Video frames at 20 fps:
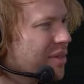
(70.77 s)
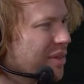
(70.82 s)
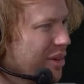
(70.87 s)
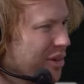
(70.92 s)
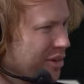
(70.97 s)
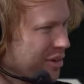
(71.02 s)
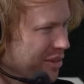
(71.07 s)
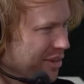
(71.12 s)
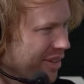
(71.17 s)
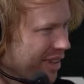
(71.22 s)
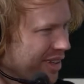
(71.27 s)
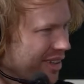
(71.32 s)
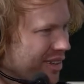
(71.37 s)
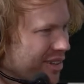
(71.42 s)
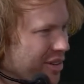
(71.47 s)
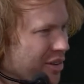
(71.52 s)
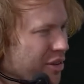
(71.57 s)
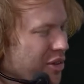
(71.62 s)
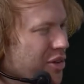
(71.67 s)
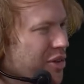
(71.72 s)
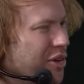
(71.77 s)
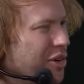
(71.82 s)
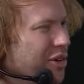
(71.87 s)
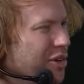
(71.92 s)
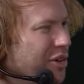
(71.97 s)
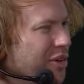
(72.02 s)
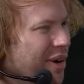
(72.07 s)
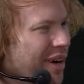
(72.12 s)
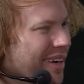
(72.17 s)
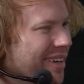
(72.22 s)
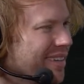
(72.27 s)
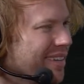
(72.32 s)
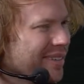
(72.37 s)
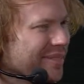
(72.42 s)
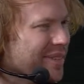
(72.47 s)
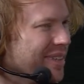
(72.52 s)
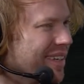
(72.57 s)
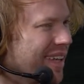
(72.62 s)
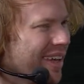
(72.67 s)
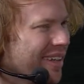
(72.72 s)
Where you can do
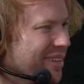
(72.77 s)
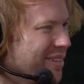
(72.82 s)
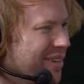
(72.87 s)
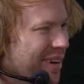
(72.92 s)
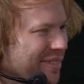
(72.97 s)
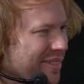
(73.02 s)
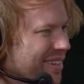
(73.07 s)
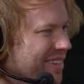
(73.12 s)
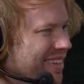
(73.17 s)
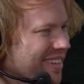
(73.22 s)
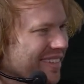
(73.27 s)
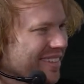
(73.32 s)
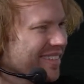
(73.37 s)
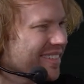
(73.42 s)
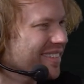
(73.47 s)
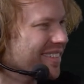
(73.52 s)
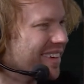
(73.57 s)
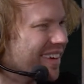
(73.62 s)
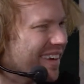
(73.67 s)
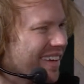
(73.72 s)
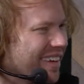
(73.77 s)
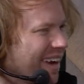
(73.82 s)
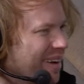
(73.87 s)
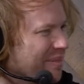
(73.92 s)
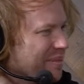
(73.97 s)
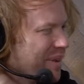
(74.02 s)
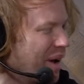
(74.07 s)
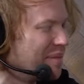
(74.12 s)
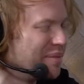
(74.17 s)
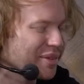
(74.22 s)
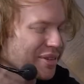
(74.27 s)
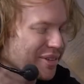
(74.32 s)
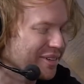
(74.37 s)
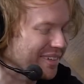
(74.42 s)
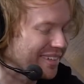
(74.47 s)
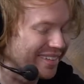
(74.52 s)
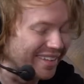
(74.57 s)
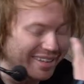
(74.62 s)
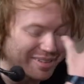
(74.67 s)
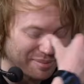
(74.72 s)
anything, but you can't do everything, right? I'm
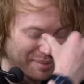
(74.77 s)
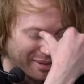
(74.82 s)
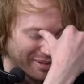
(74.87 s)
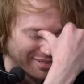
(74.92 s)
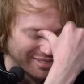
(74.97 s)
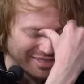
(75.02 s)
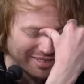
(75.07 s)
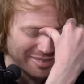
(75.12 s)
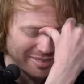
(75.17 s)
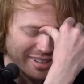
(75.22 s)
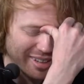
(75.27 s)
learning that, apparently.